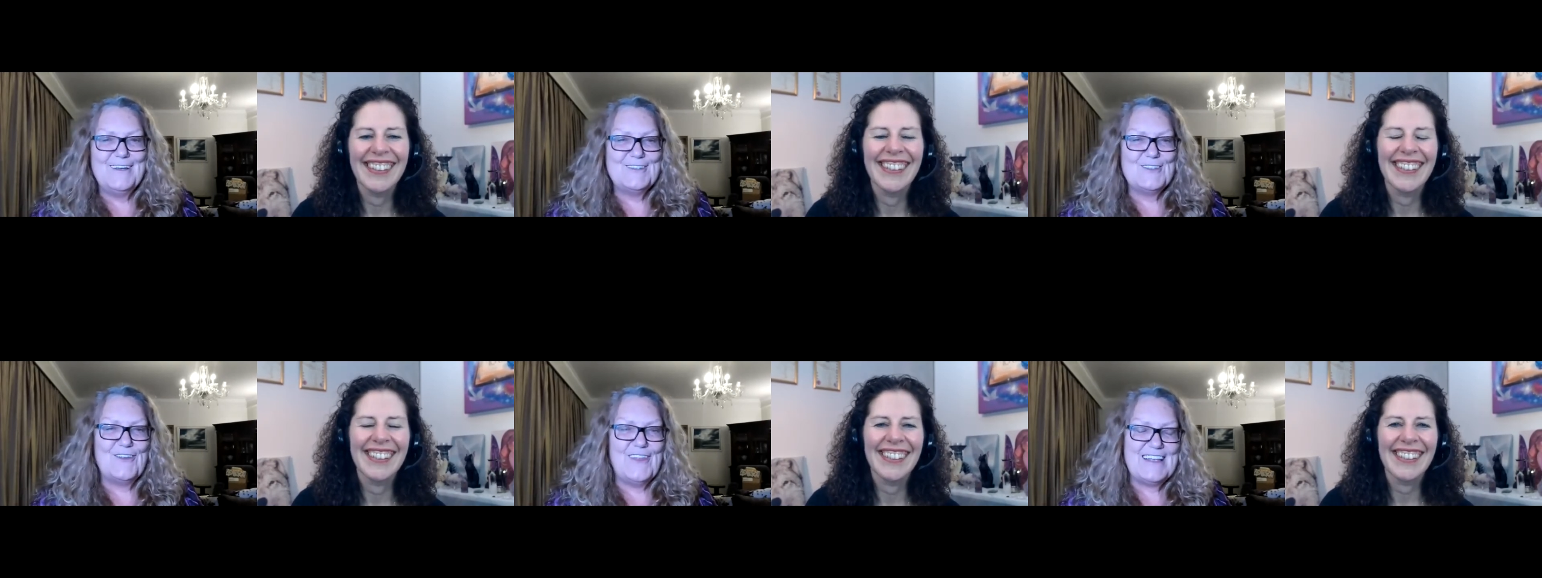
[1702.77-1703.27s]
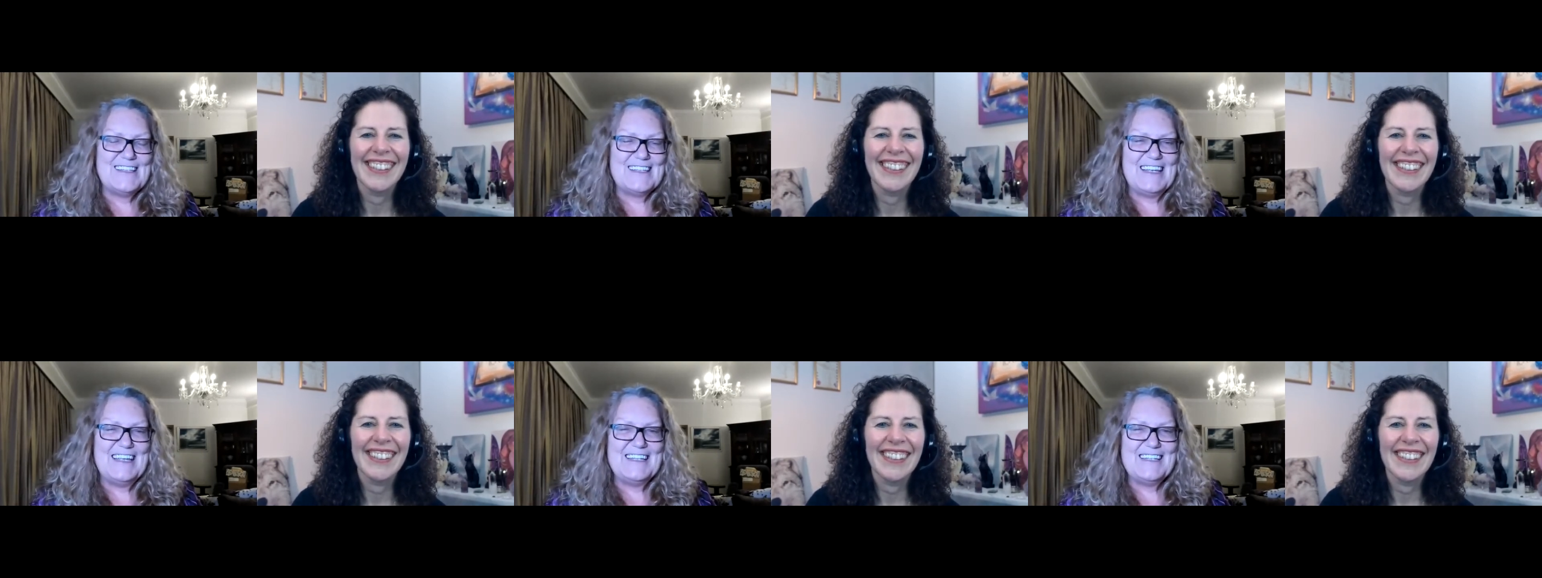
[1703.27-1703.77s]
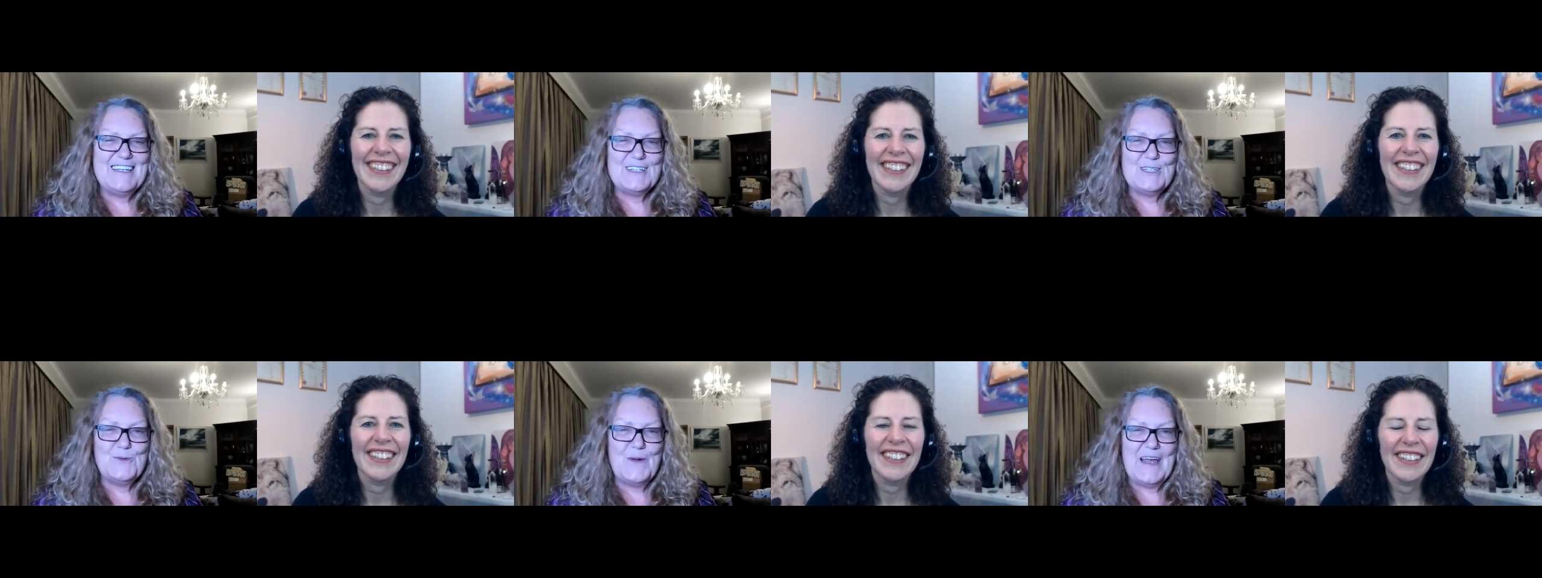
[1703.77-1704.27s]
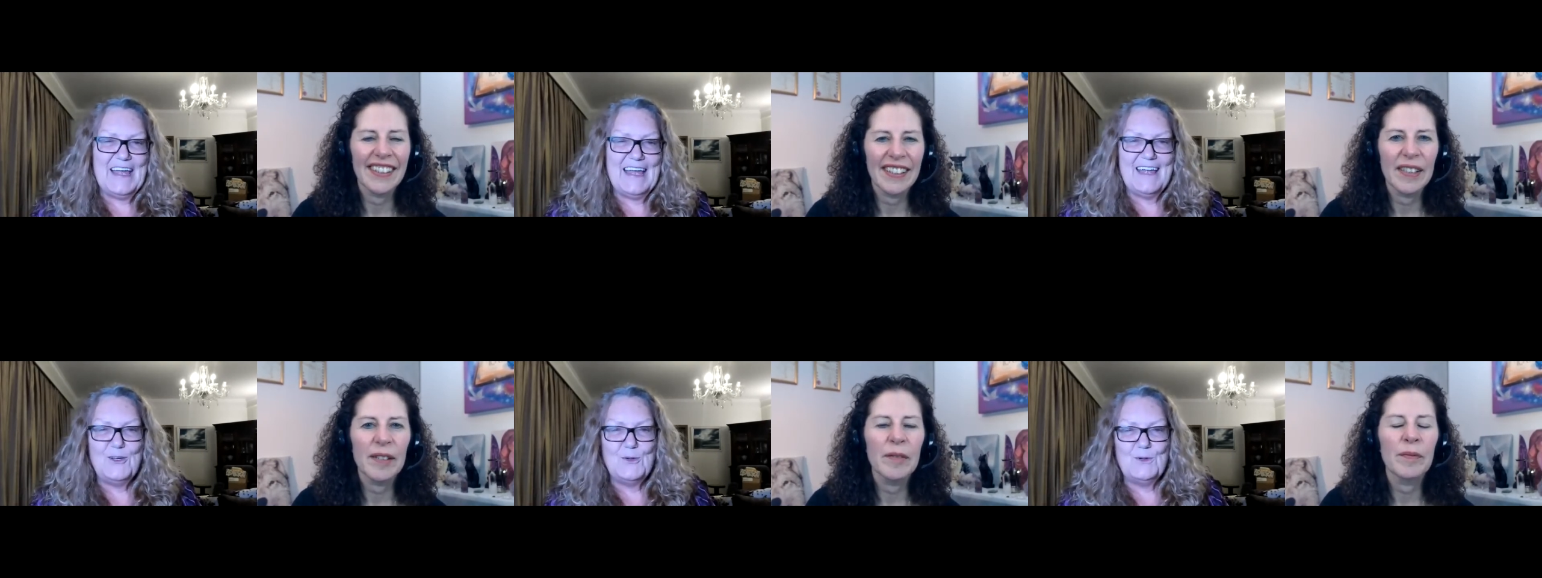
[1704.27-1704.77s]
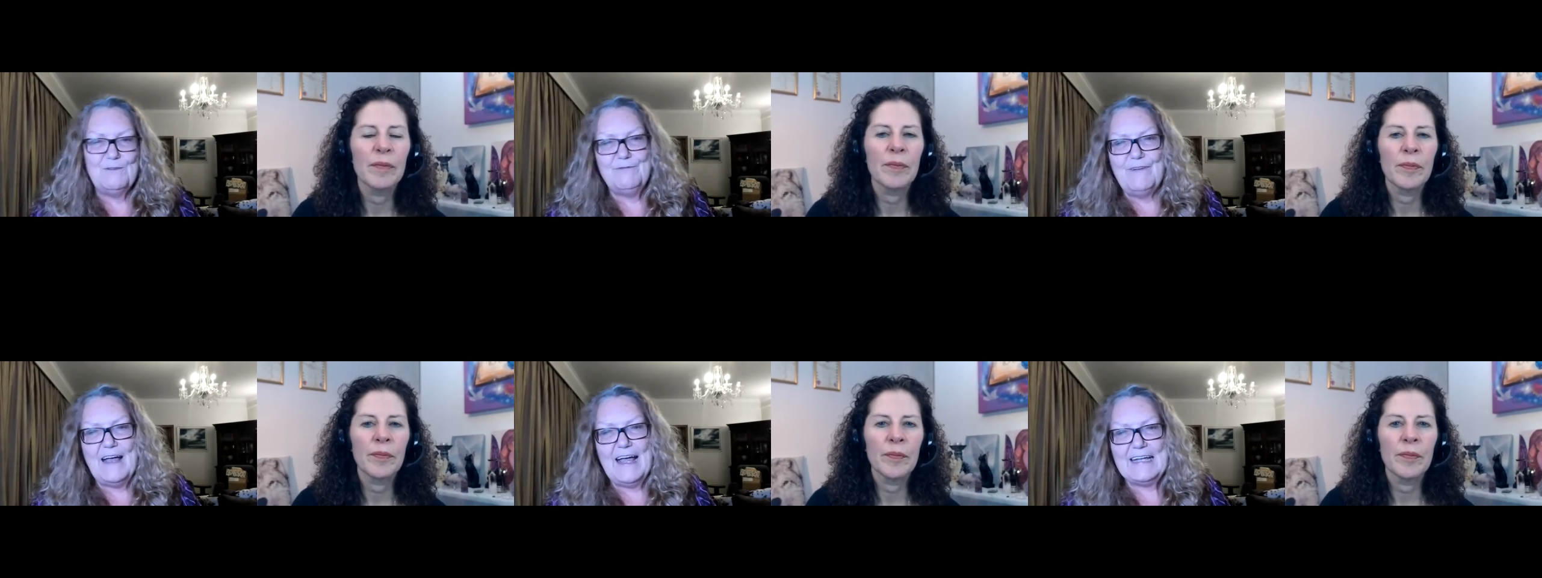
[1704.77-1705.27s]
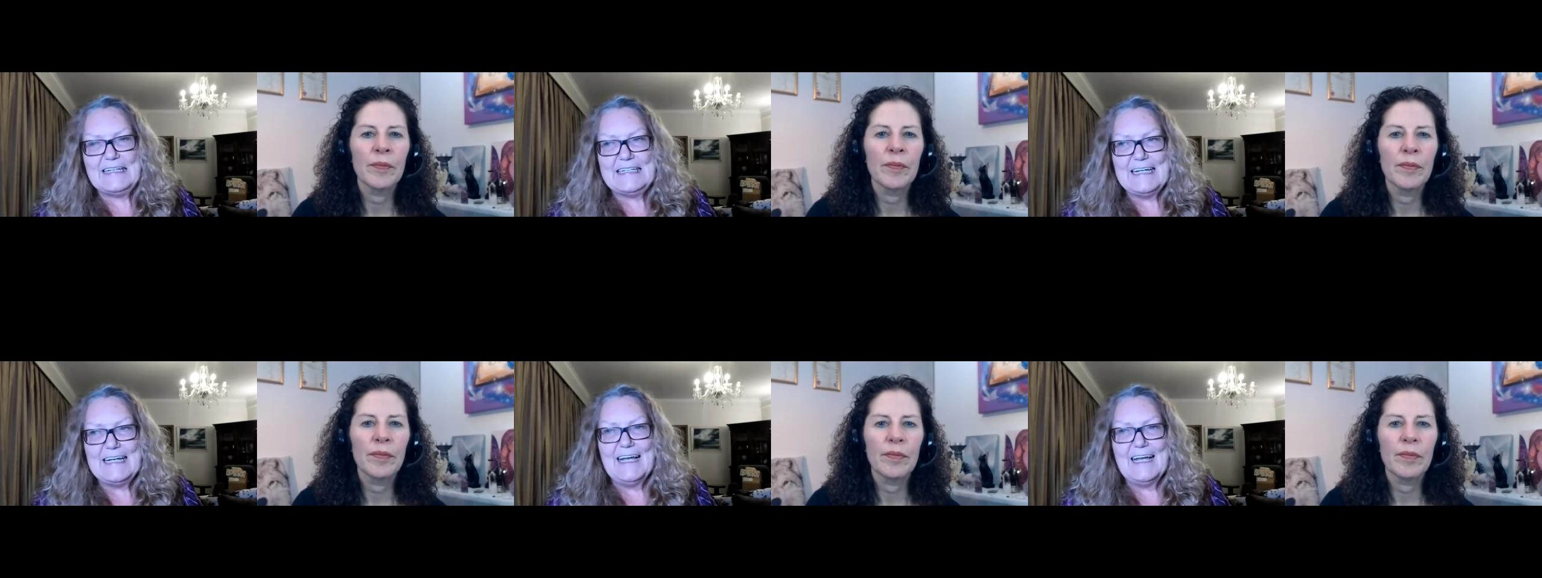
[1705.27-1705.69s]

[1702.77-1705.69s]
Speaker 1: So that's the easiest way. And you will find